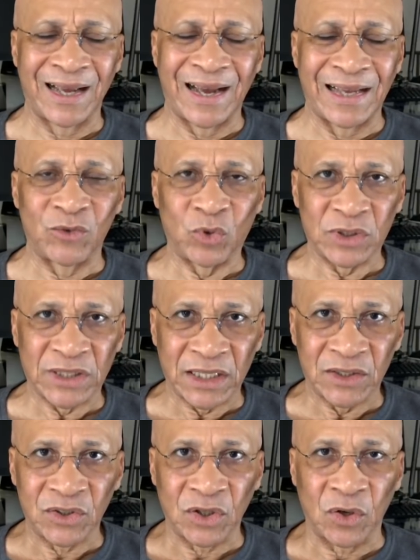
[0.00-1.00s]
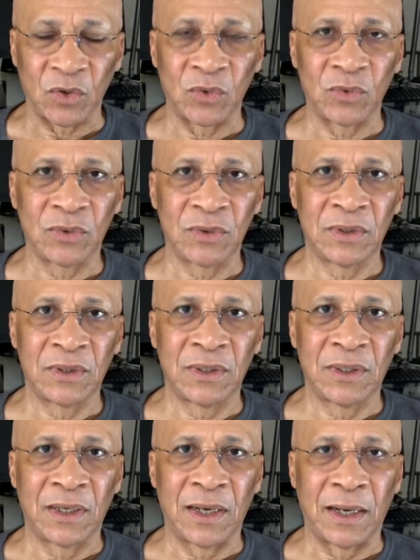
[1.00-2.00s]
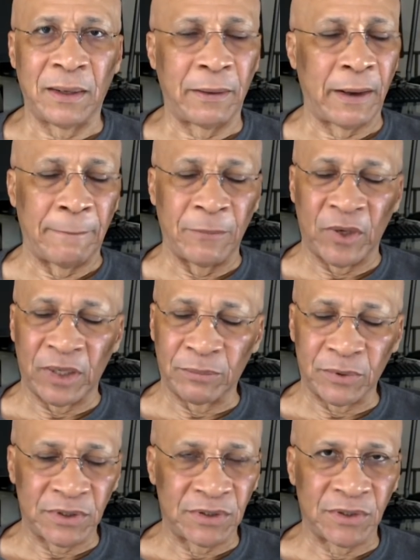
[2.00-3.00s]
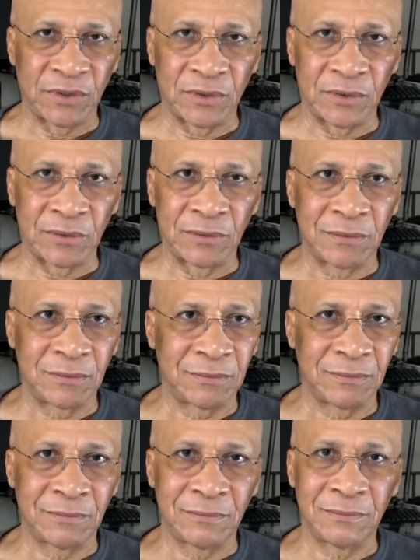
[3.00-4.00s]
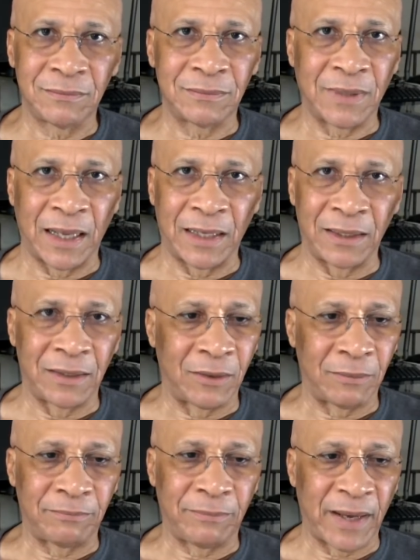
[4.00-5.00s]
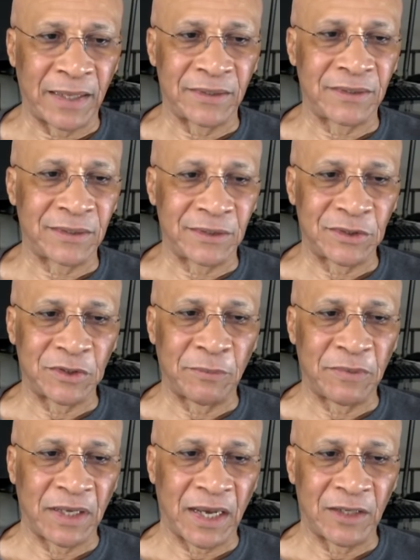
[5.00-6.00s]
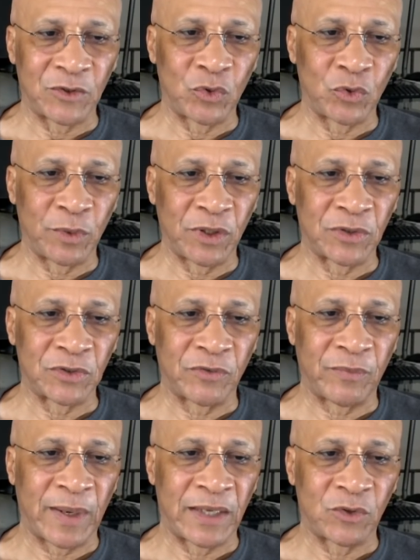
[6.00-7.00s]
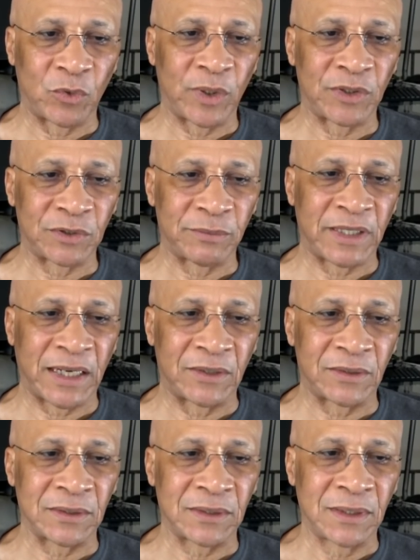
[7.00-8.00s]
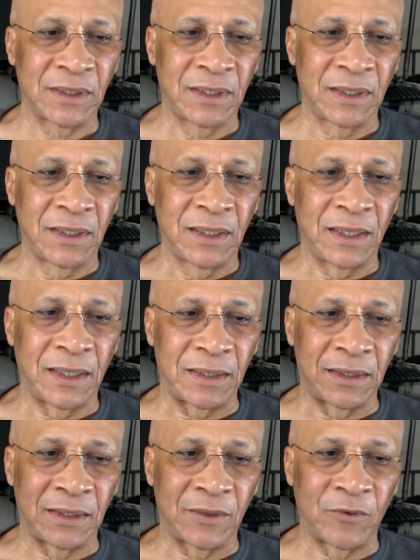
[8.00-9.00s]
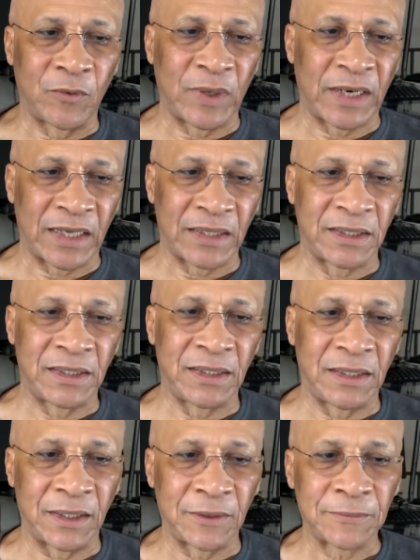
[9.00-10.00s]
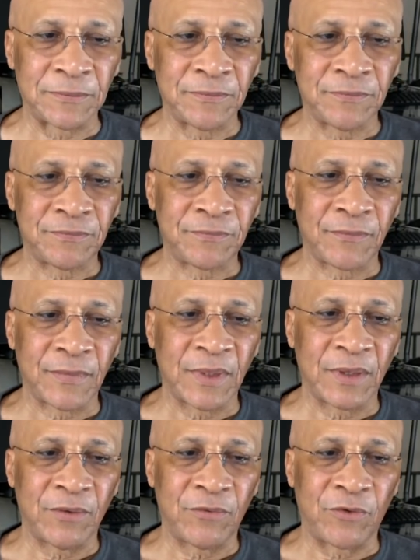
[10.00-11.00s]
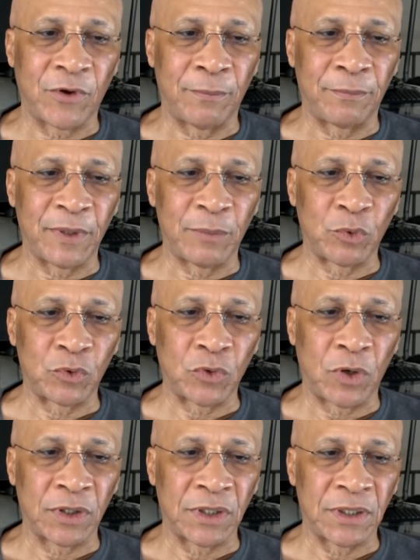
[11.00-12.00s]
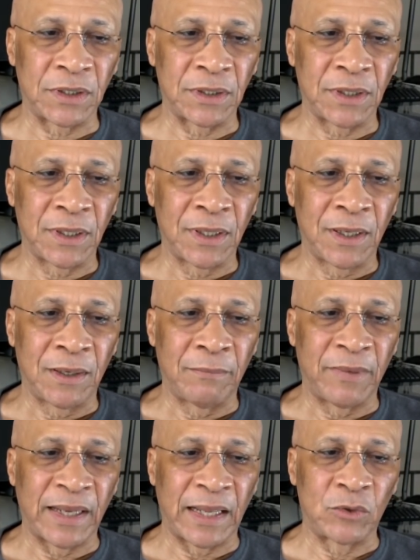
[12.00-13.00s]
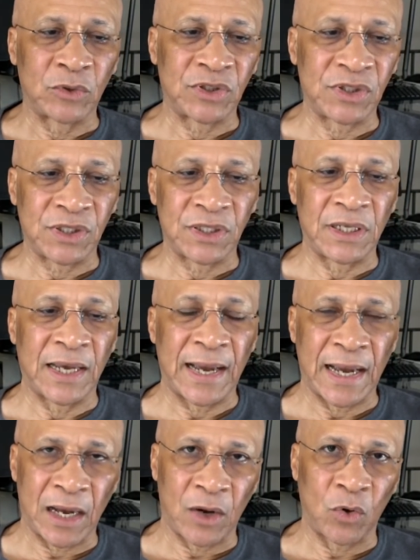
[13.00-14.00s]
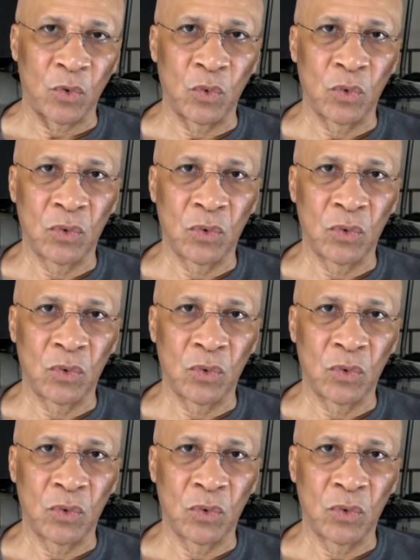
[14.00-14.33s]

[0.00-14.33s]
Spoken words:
I don't think so. I'm not a political, politics is something I do because of my intuition, but I don't. And what I hear from people talking, but I don't see how.